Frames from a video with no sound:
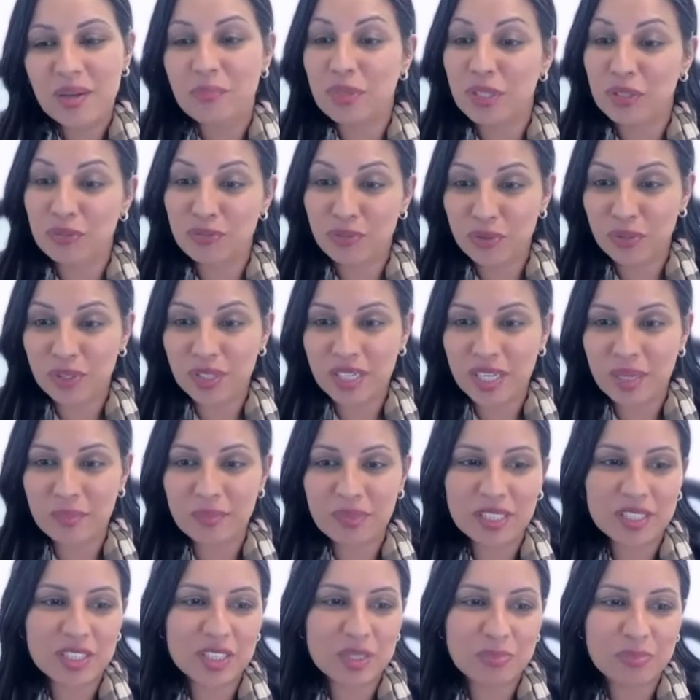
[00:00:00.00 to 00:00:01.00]
Before
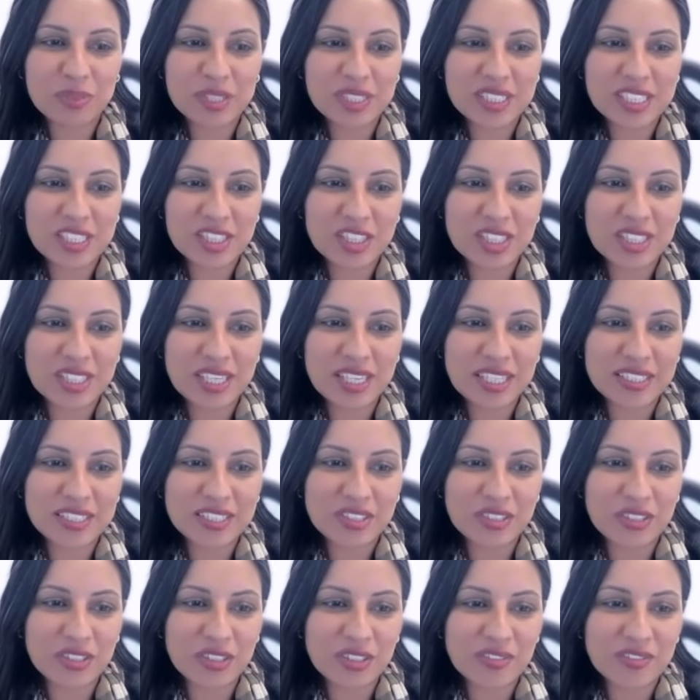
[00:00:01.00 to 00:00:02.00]
coming to Precision, I
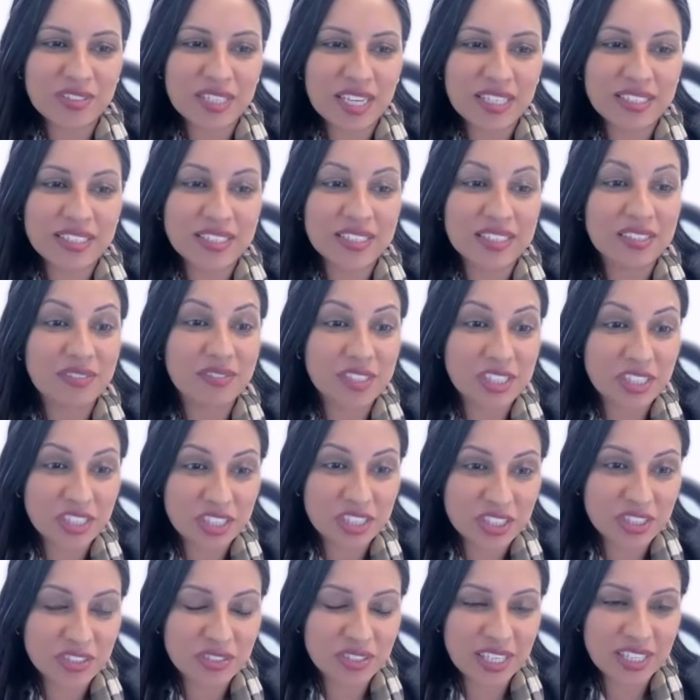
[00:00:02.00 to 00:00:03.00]
served as a
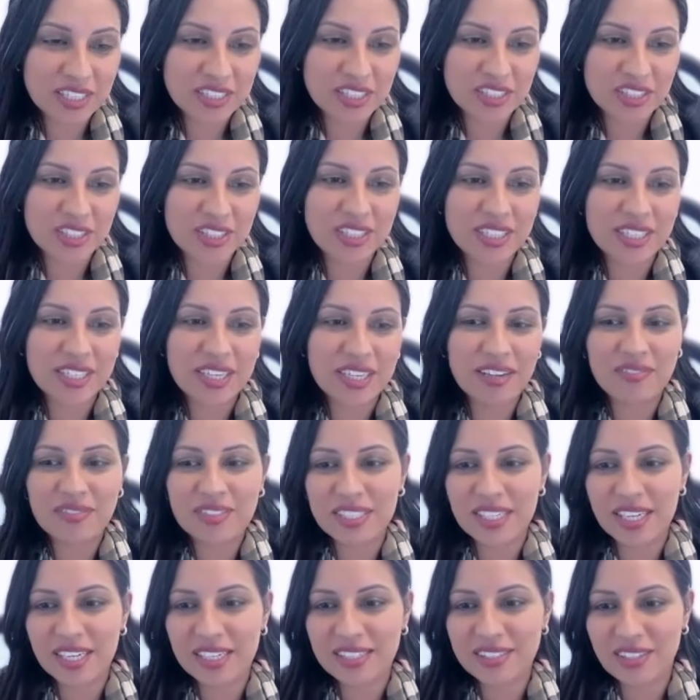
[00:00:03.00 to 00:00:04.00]
division director at
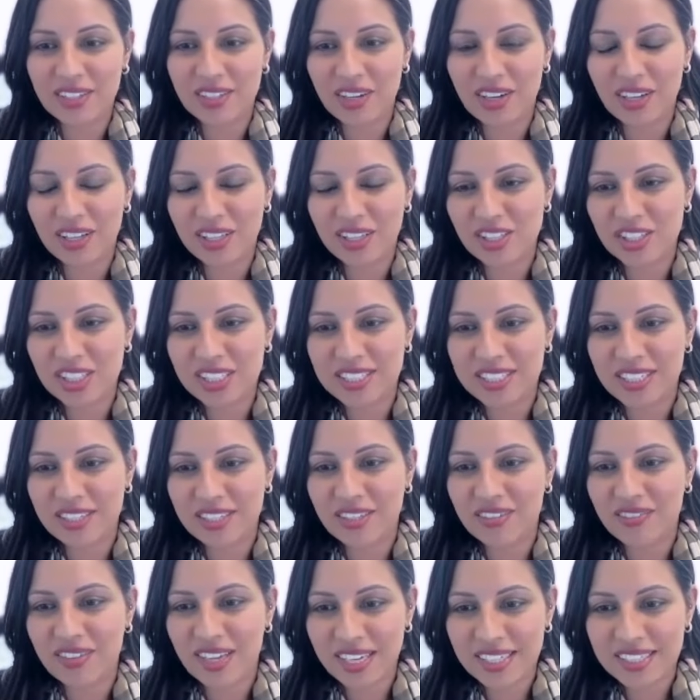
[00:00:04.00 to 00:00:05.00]
FDA's Oncology
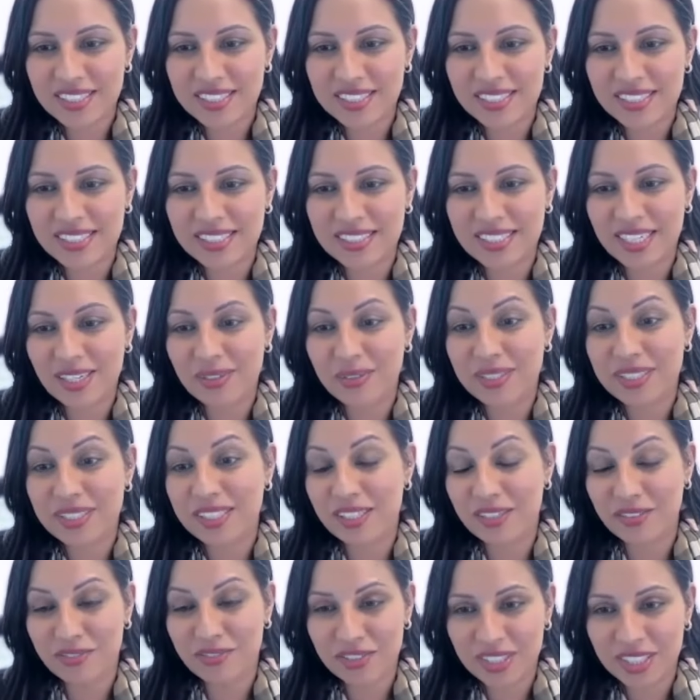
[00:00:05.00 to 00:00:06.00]
Center of Excellence. I was
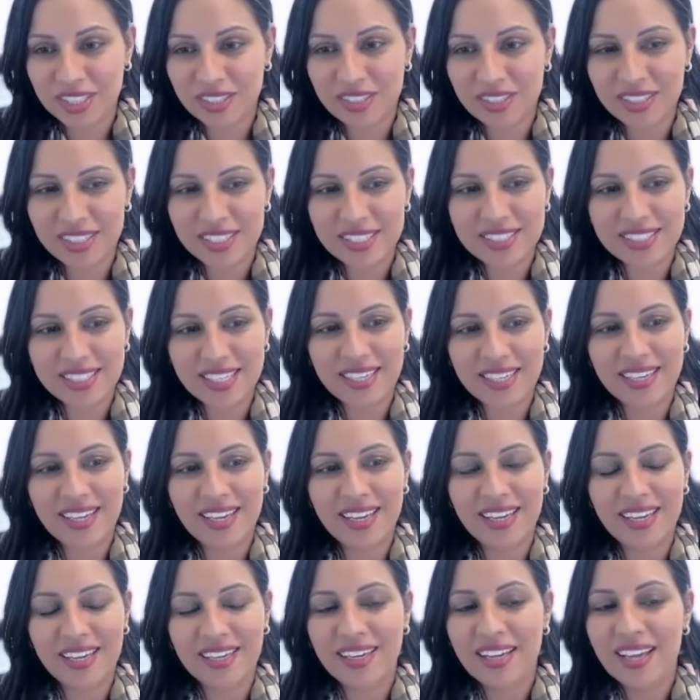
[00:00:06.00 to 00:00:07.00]
there for nearly a
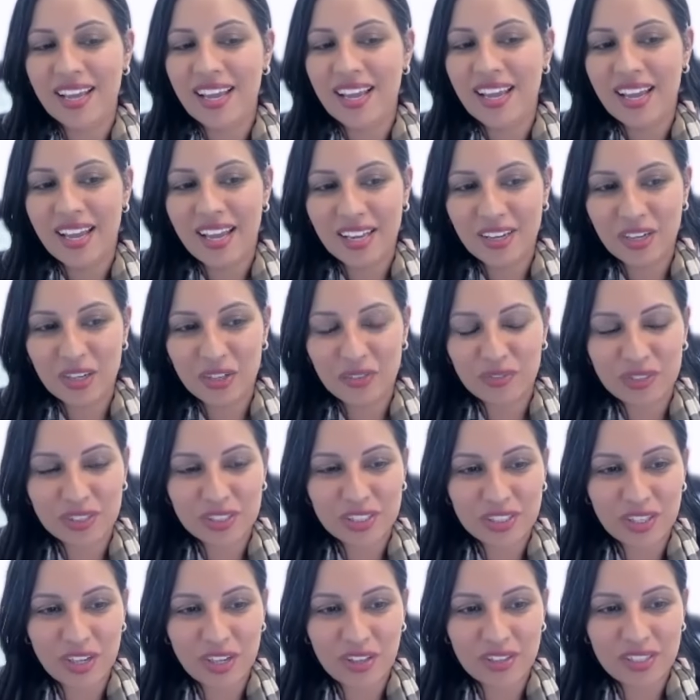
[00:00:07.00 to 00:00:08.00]
decade and
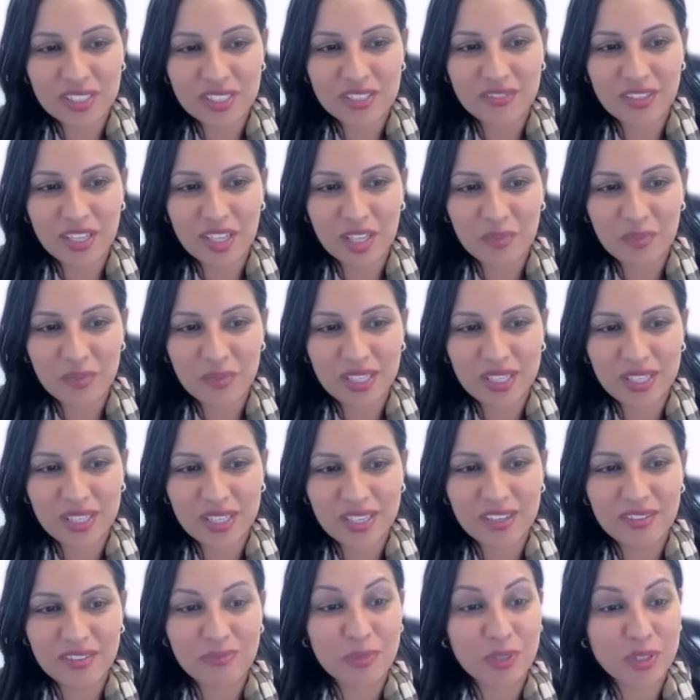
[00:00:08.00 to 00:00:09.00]
oversaw the development
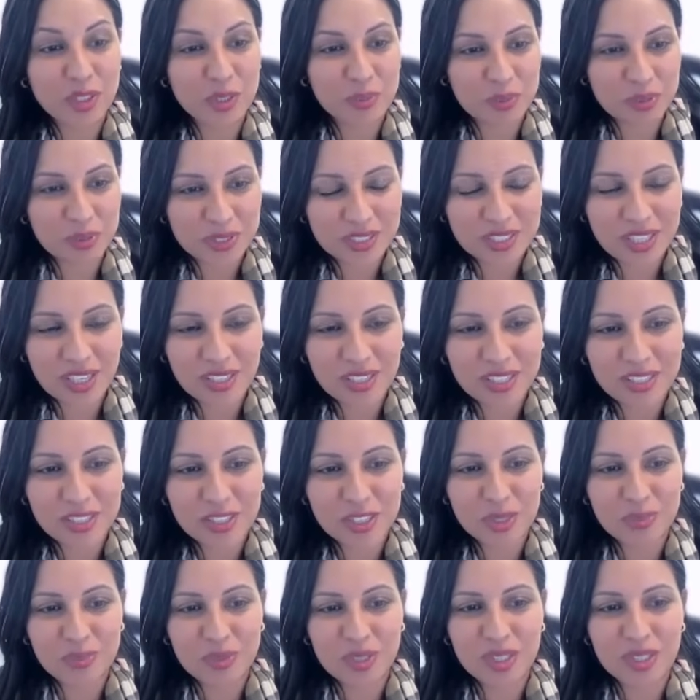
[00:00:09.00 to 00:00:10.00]
of multiple solid
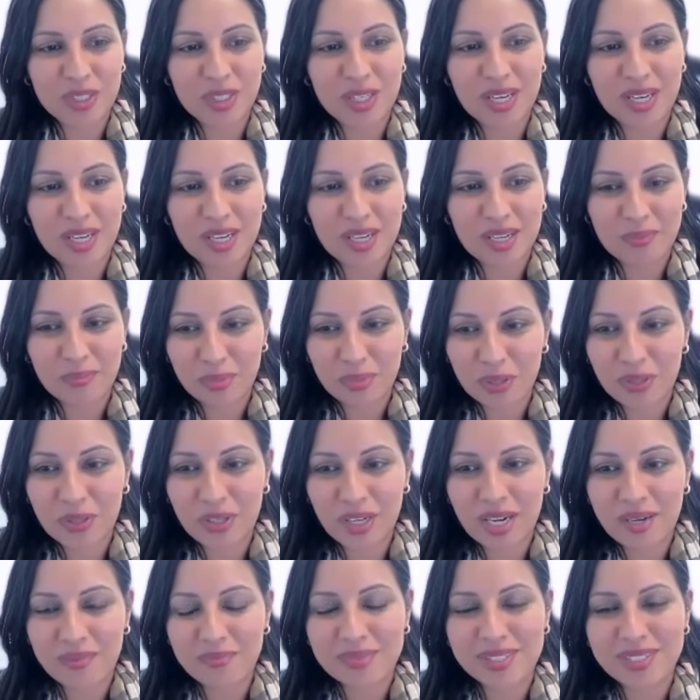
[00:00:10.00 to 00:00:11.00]
tumor
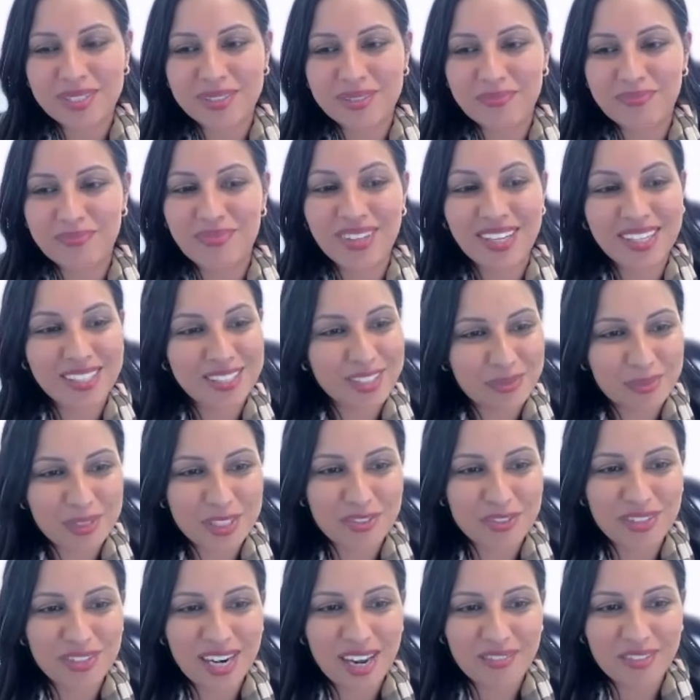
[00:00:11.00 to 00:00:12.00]
programs. So thanks so
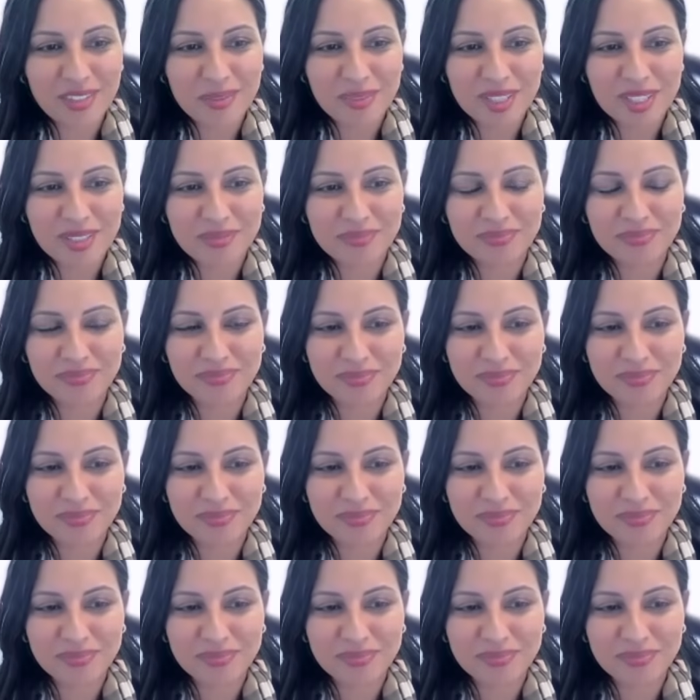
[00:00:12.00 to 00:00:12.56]
much for having me.